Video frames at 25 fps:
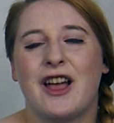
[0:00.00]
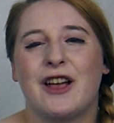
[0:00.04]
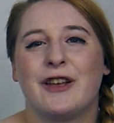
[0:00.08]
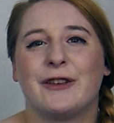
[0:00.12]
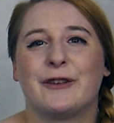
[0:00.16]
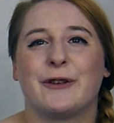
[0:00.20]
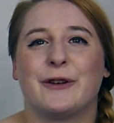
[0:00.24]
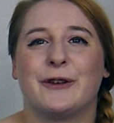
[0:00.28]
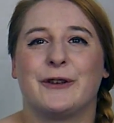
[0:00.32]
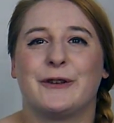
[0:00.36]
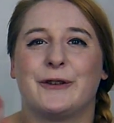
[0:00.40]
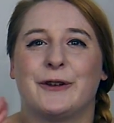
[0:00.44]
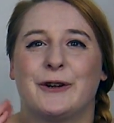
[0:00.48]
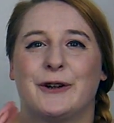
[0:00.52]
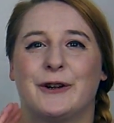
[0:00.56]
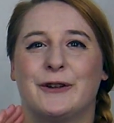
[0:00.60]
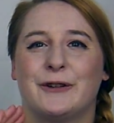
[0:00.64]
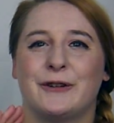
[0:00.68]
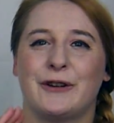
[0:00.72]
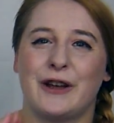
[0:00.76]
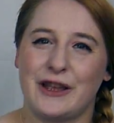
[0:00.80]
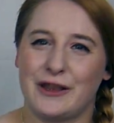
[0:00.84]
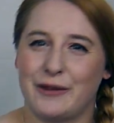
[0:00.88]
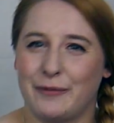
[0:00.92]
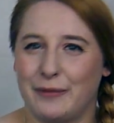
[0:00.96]
So I saw it
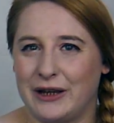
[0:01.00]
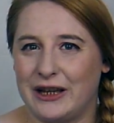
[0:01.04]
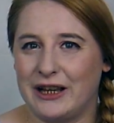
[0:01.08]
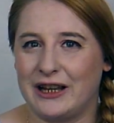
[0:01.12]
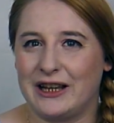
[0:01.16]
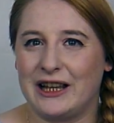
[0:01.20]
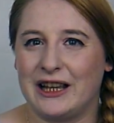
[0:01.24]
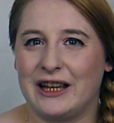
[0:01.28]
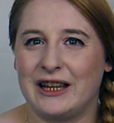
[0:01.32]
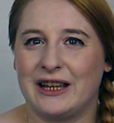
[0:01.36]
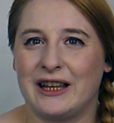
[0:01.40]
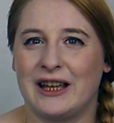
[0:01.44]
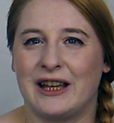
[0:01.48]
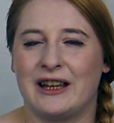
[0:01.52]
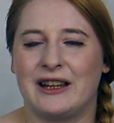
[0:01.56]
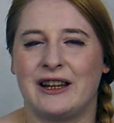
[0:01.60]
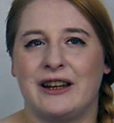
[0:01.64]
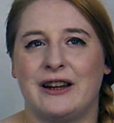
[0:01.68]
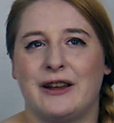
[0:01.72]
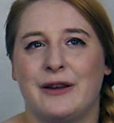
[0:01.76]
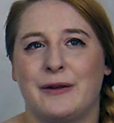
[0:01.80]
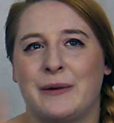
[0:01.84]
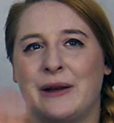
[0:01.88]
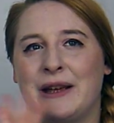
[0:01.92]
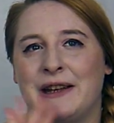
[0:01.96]
right at the beginning, and then
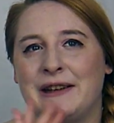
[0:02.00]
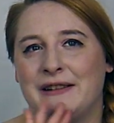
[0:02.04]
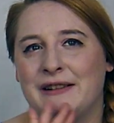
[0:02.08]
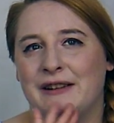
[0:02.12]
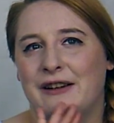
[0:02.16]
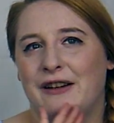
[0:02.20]
I went